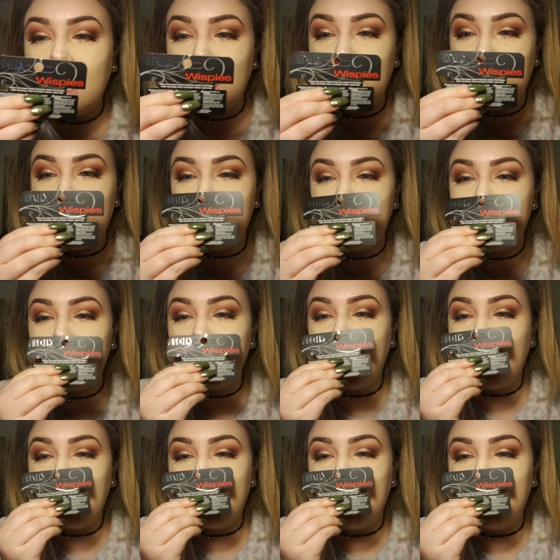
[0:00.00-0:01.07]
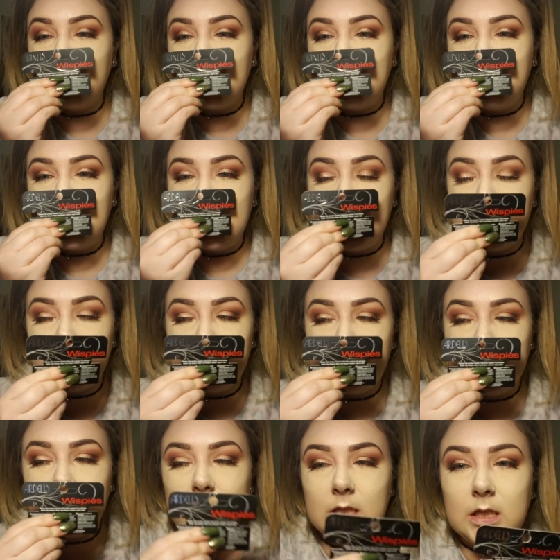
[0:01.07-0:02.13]
I use the Ardell Wispies
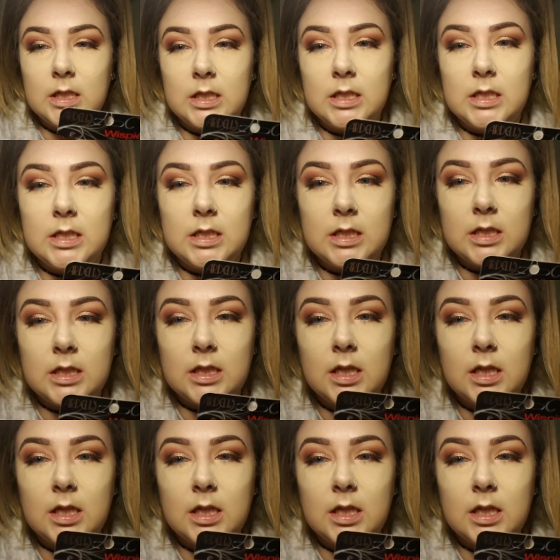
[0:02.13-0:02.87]
because